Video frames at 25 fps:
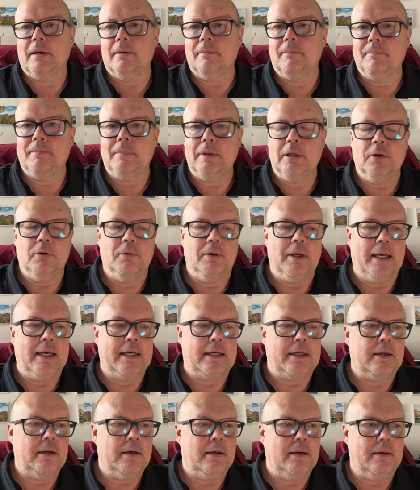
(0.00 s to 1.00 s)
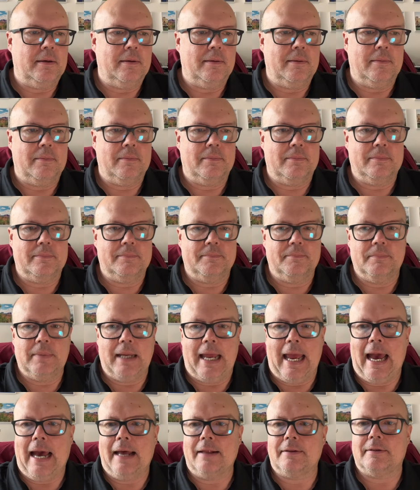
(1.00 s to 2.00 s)
Munich,
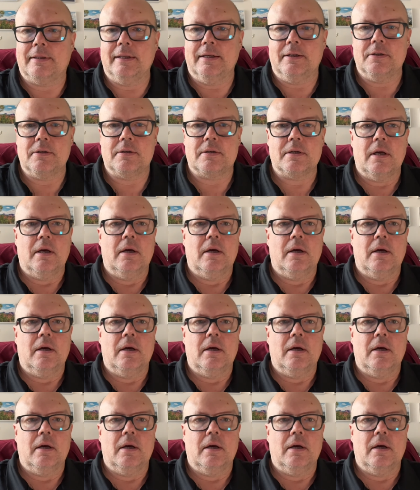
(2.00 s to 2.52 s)
Athens,